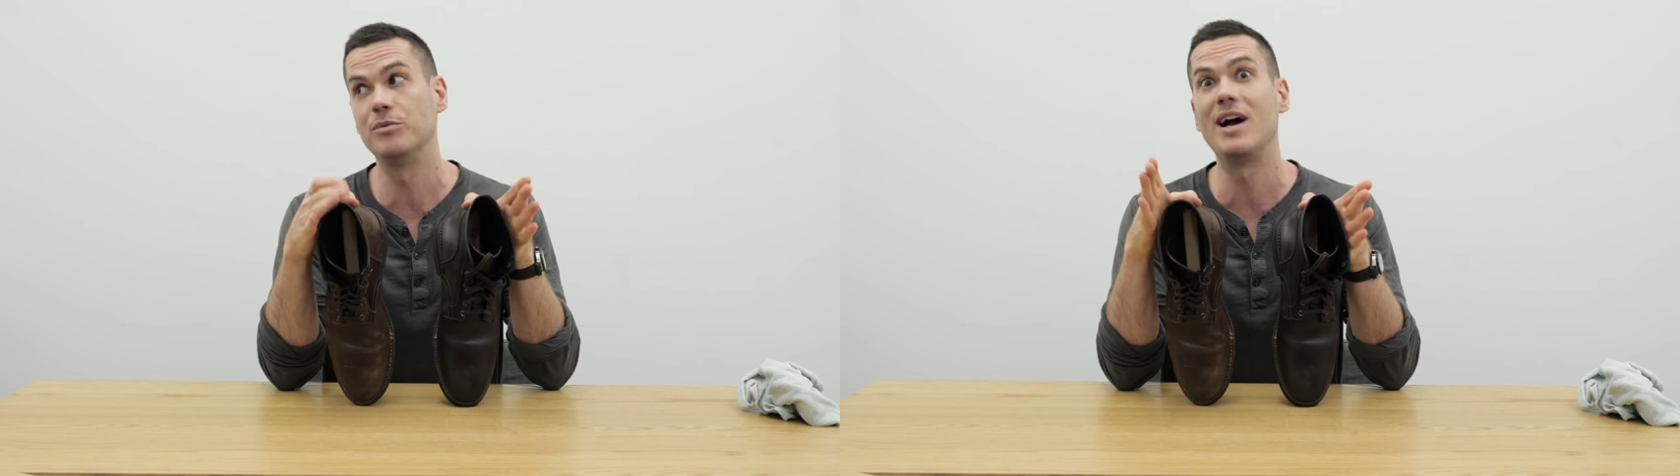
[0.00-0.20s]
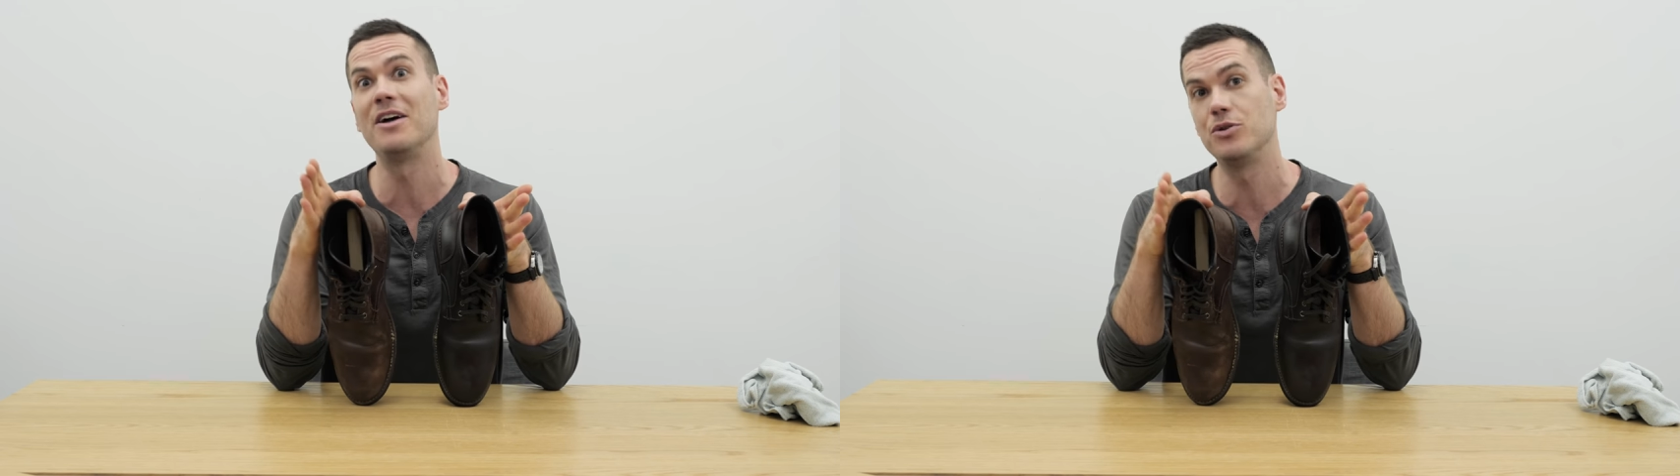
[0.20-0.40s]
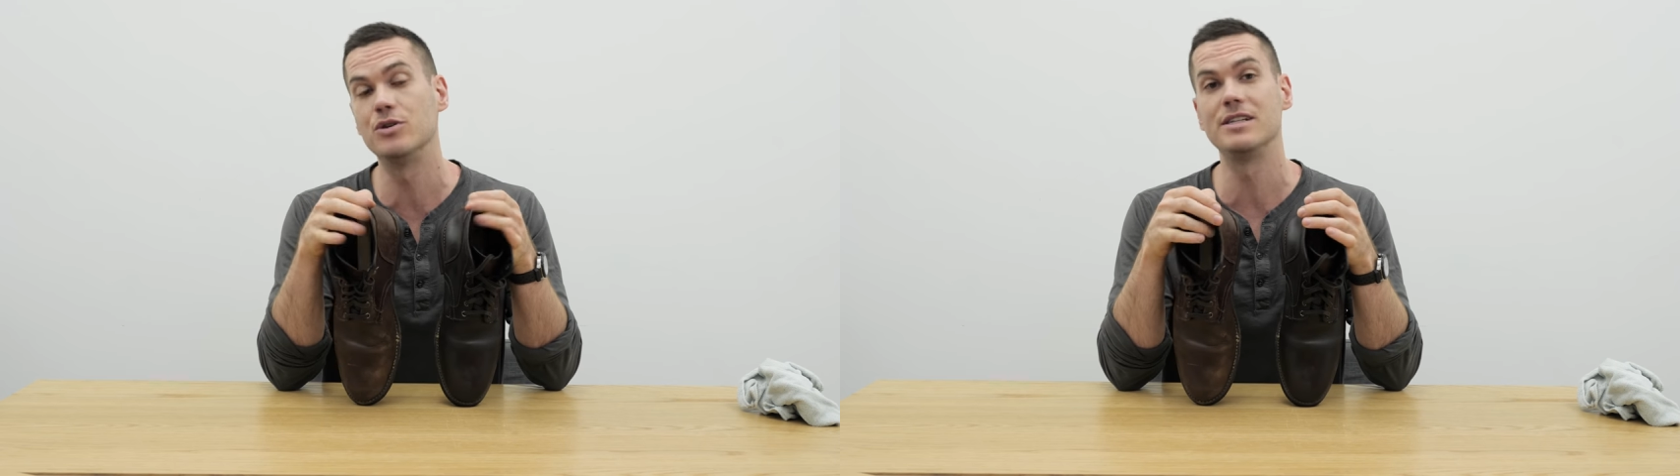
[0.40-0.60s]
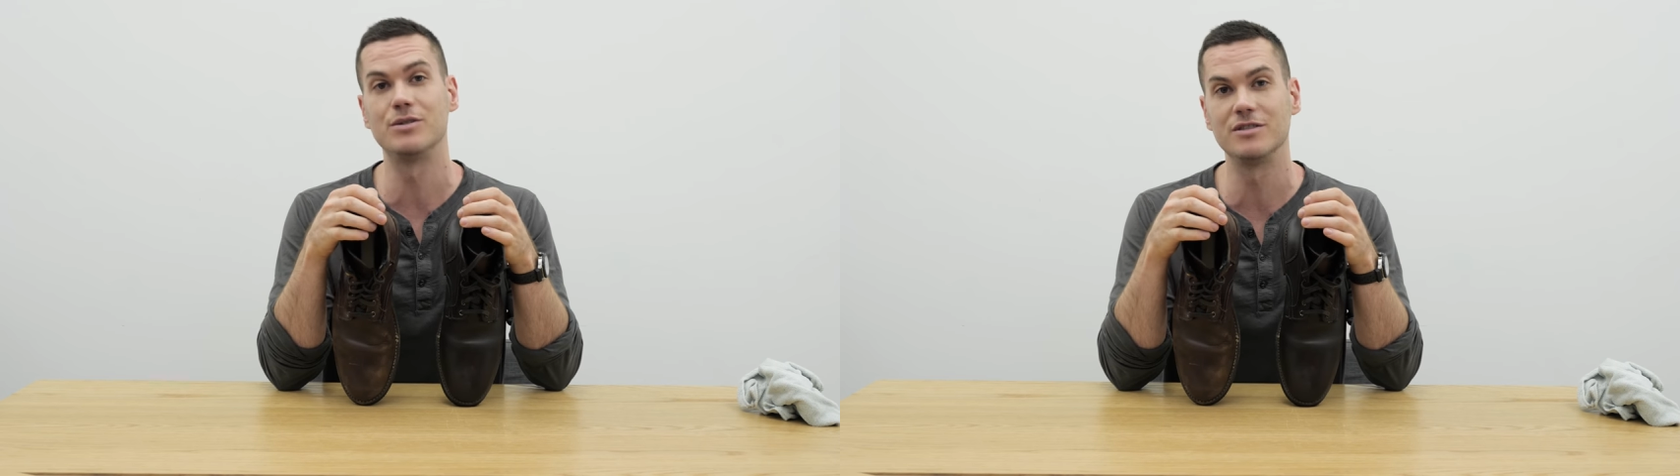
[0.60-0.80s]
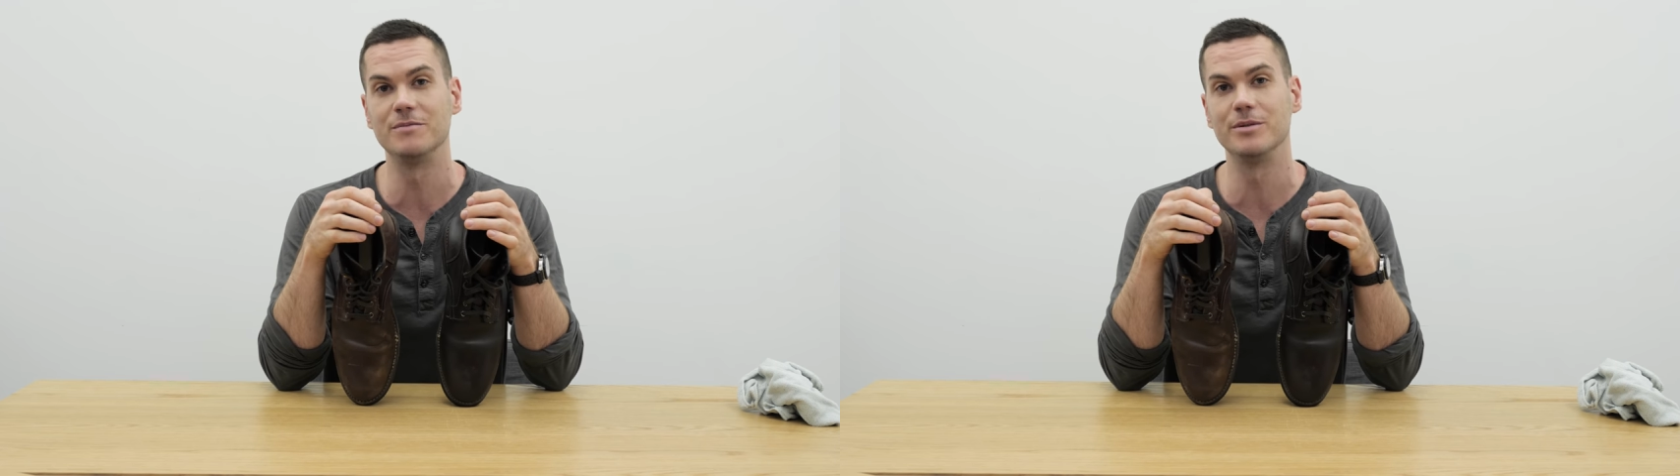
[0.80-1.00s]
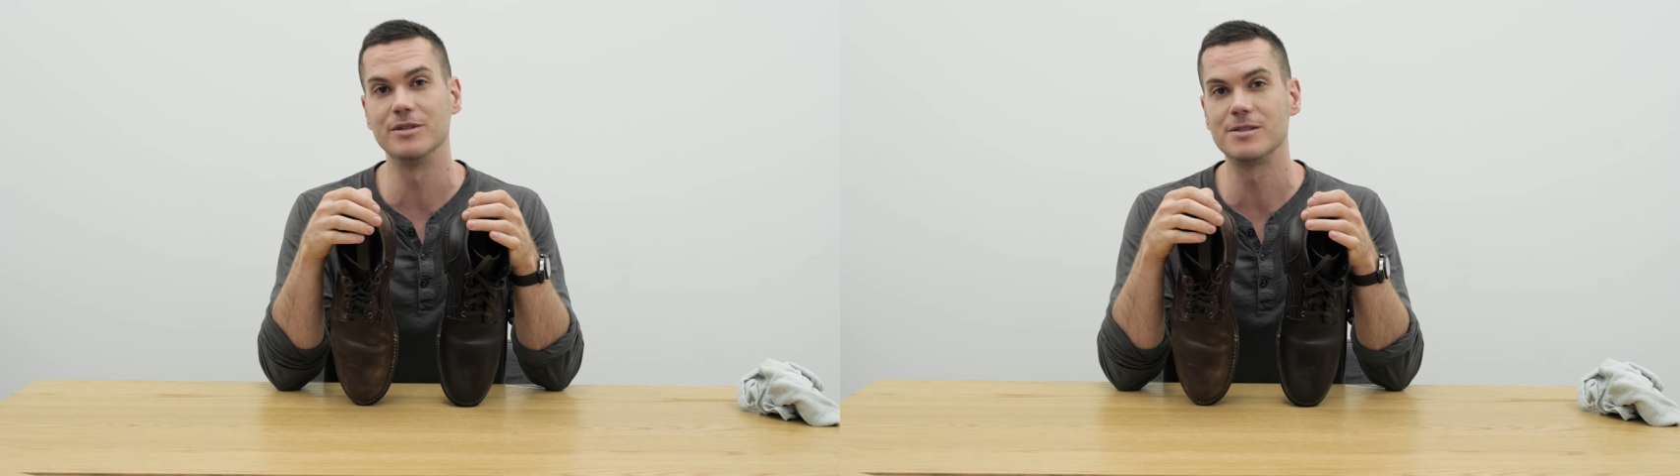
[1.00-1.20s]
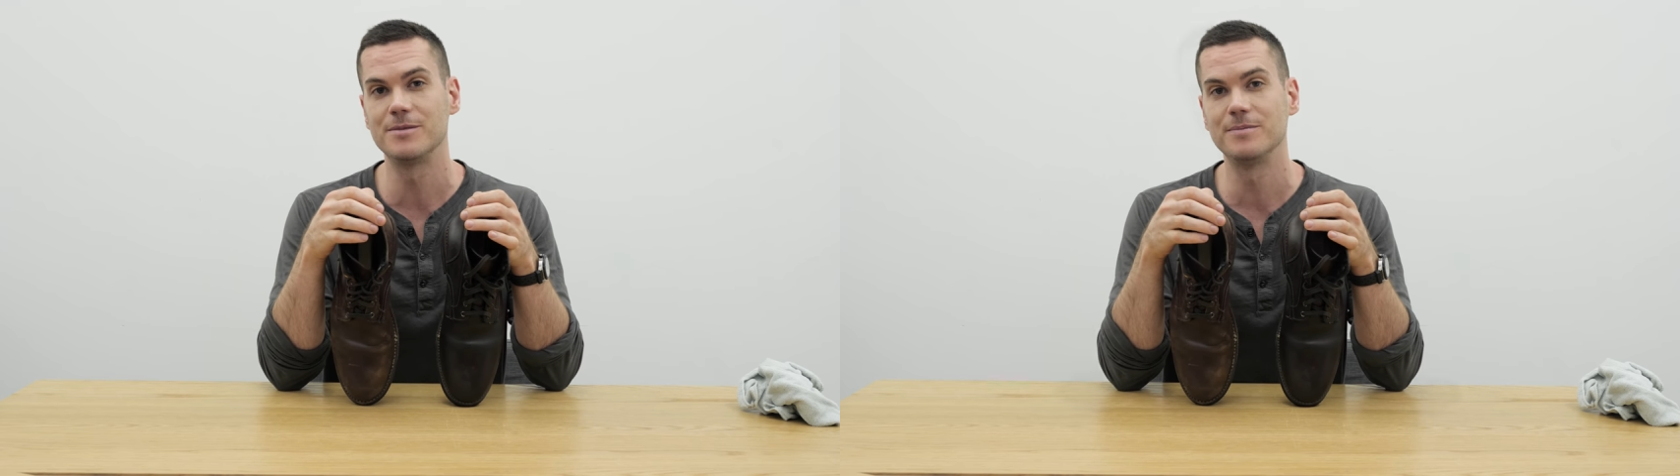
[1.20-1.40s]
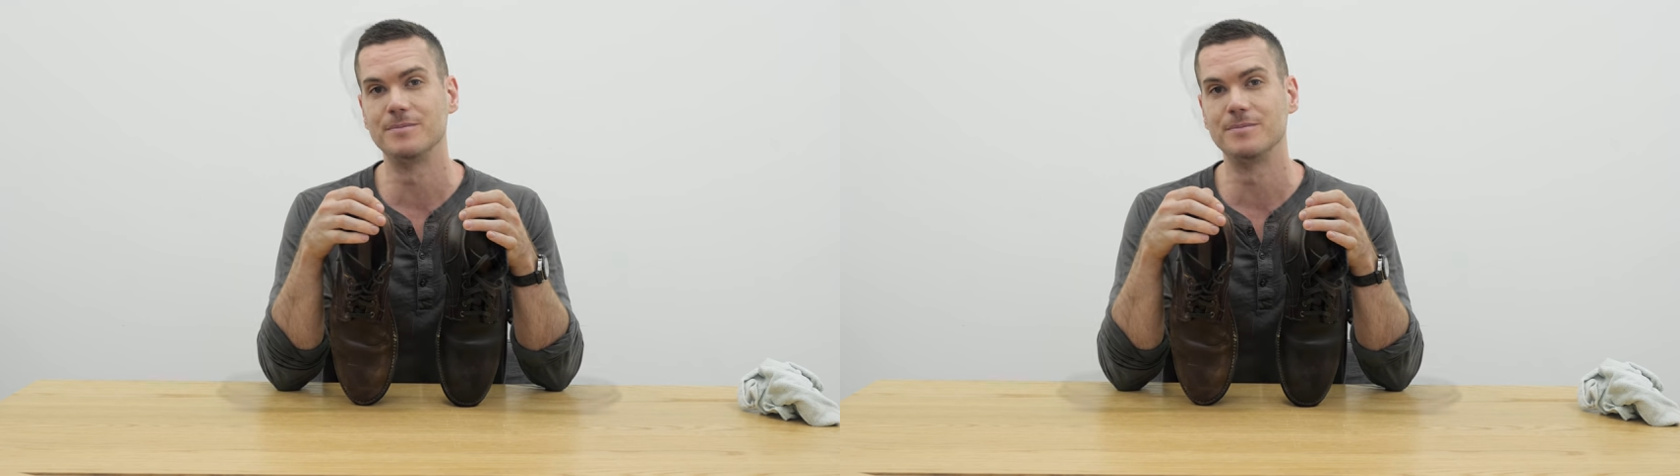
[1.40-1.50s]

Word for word: more outdoorsy sorts of boots.